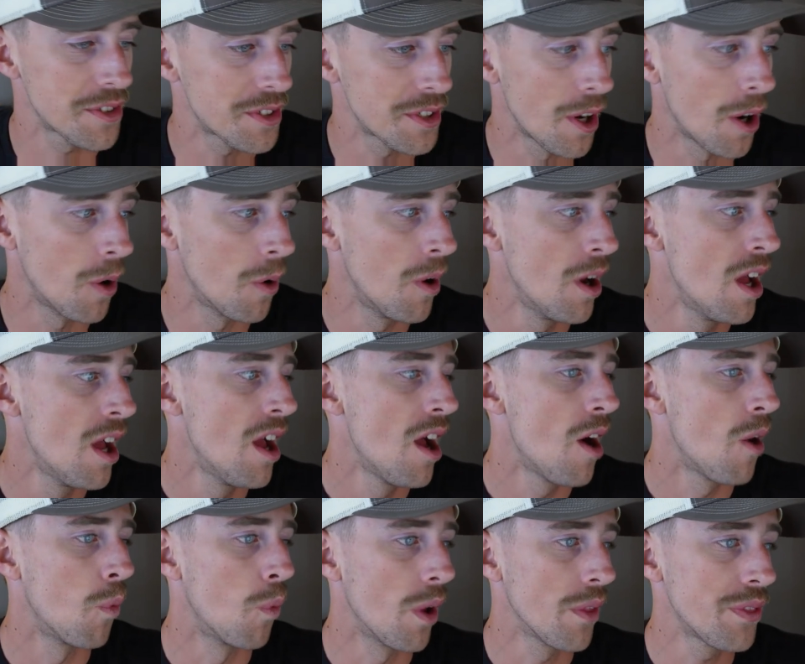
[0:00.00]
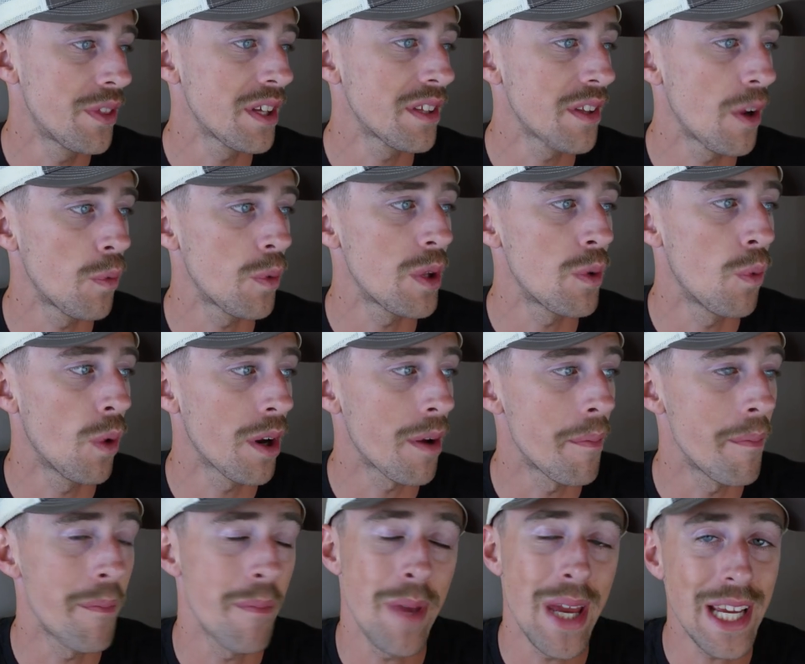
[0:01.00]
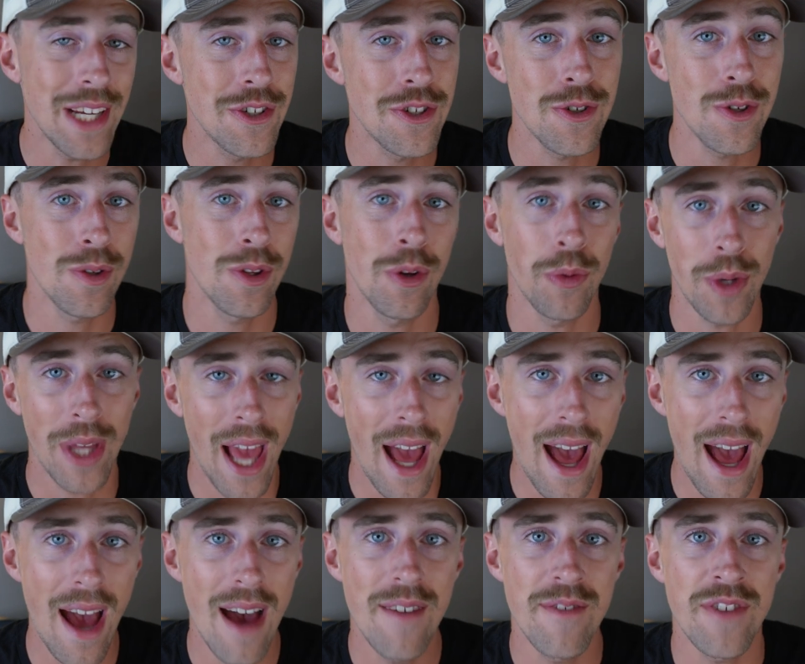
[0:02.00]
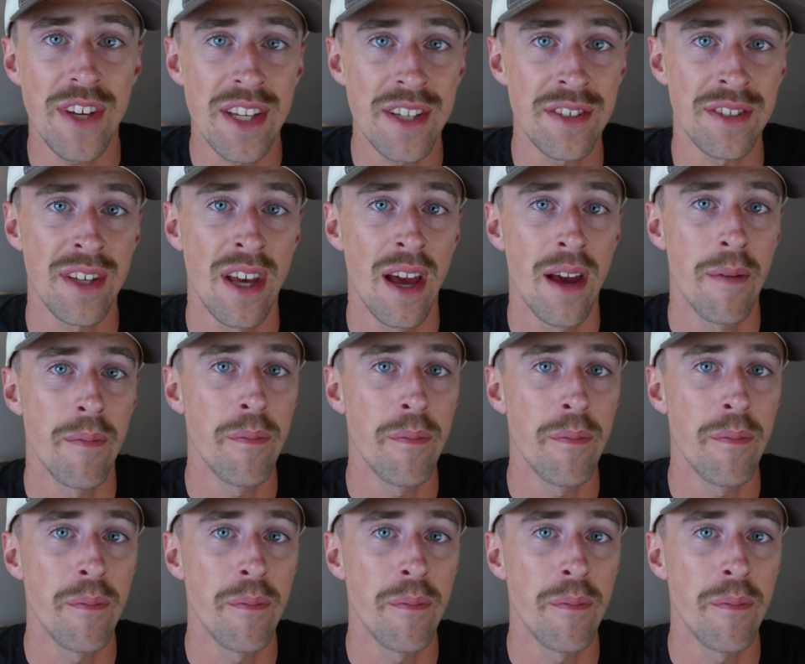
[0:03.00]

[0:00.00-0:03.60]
So one thing that we want to make sure that we have is